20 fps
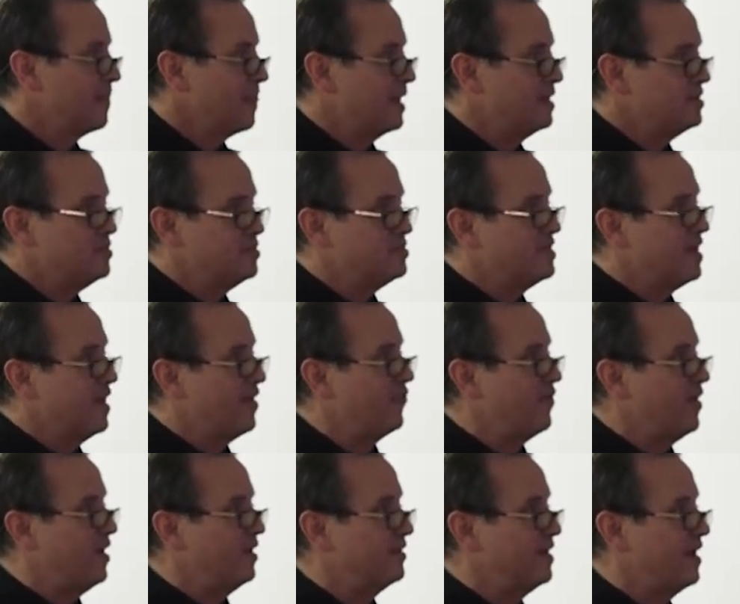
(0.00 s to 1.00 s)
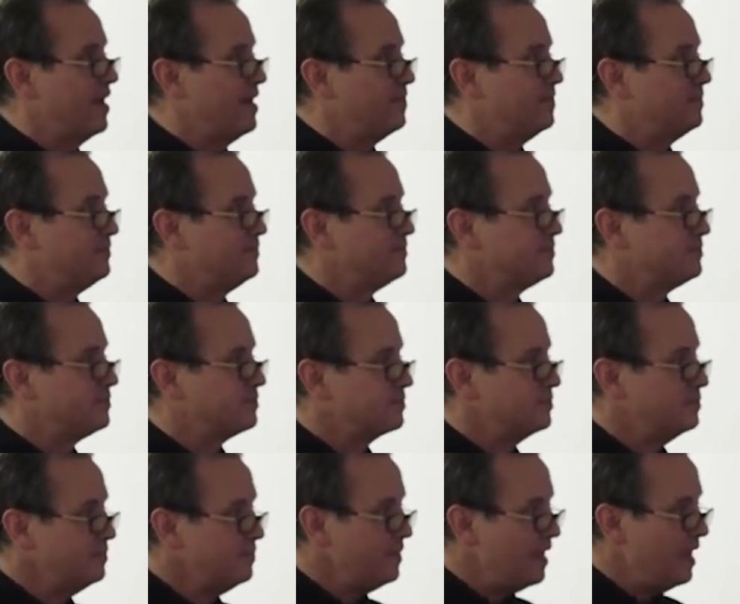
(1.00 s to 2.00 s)
It's just Teflon tape.
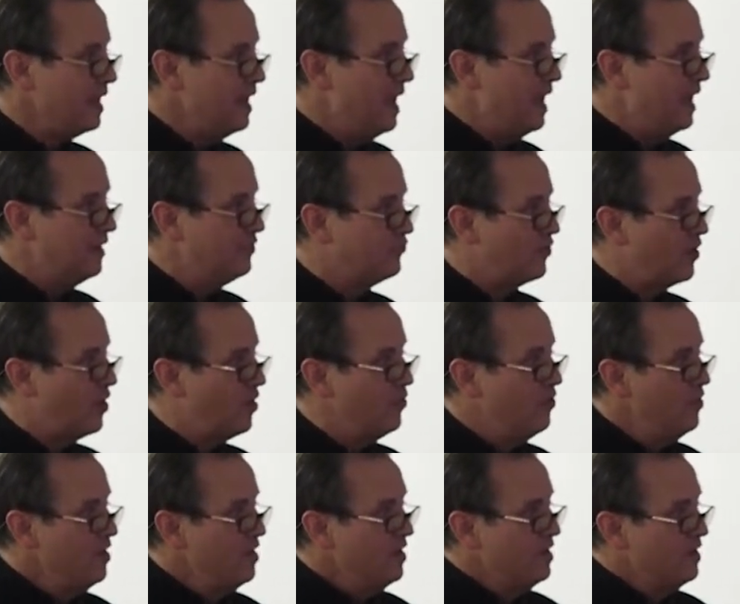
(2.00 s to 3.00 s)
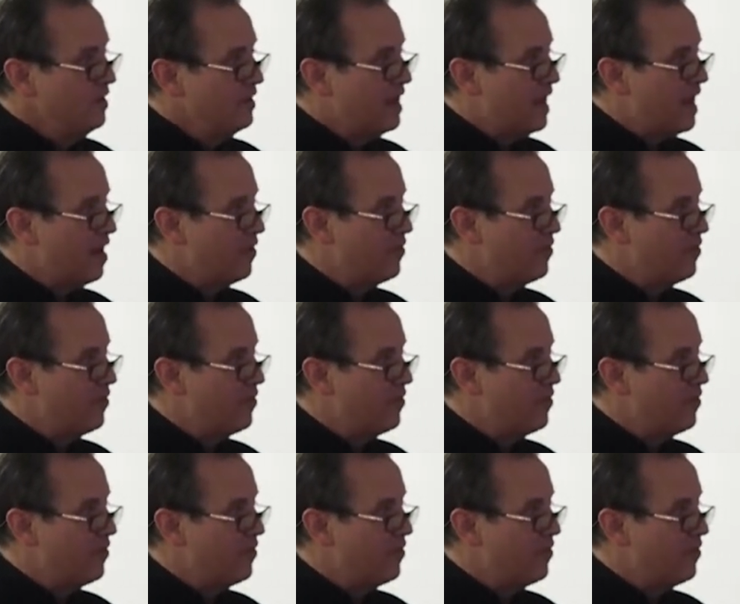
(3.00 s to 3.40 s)
And so now